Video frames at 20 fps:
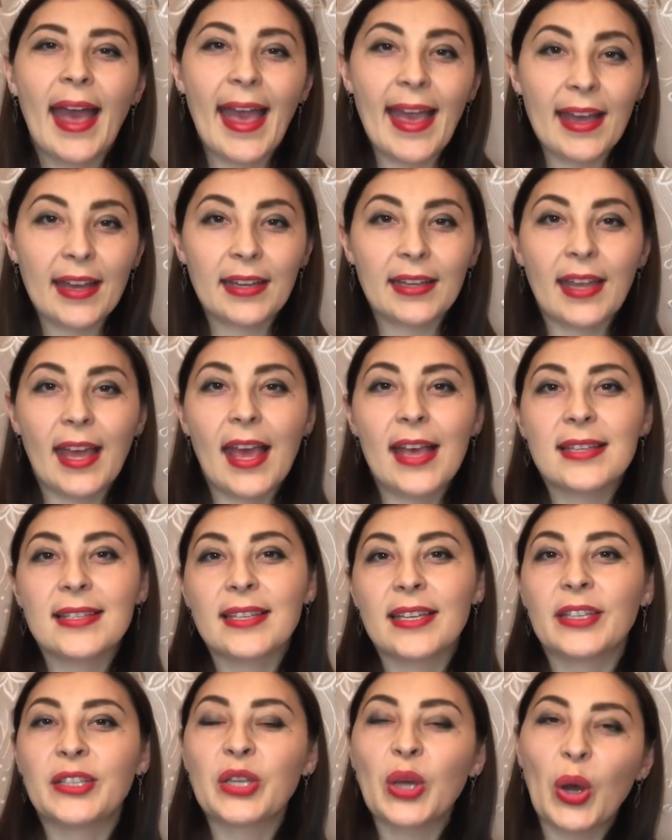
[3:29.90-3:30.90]
And as
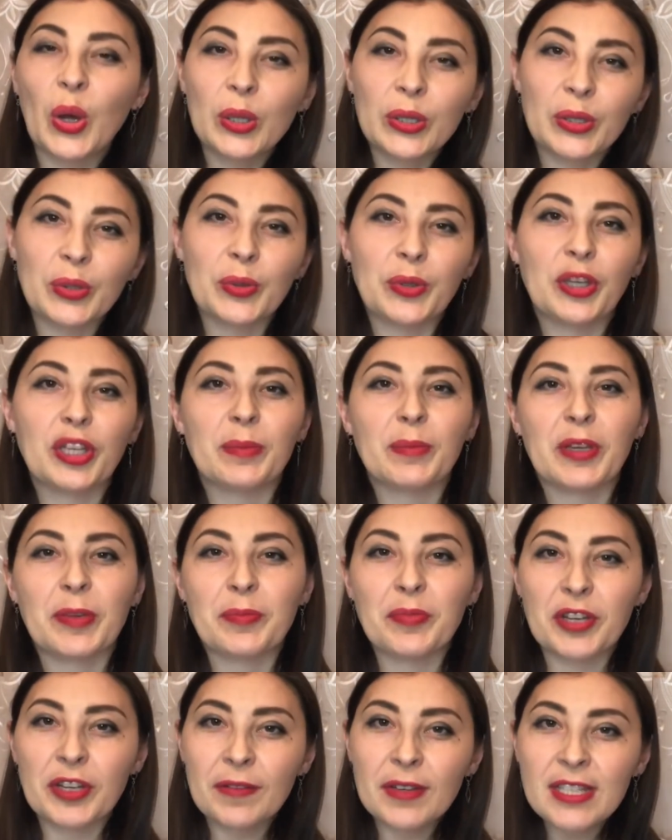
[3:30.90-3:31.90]
I told you in my
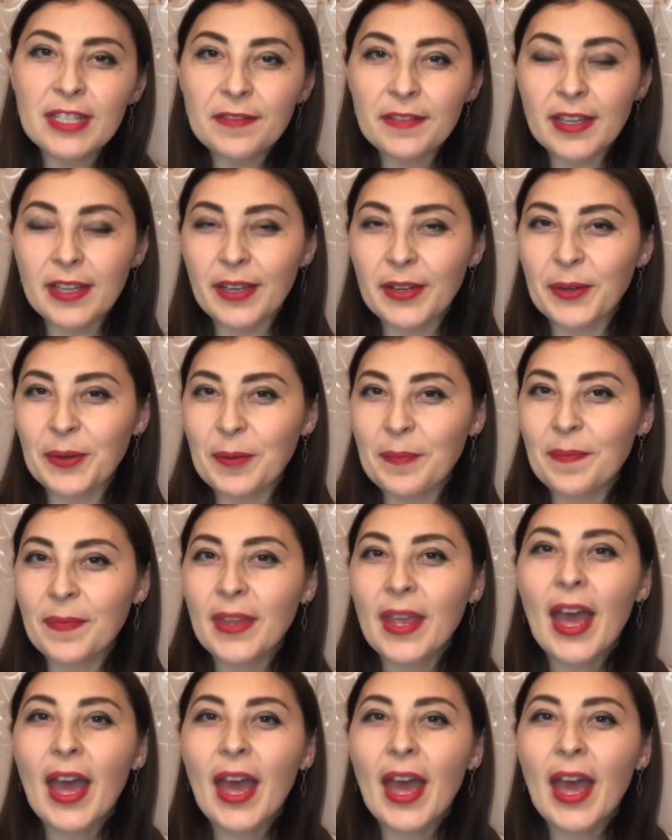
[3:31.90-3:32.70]
previous video,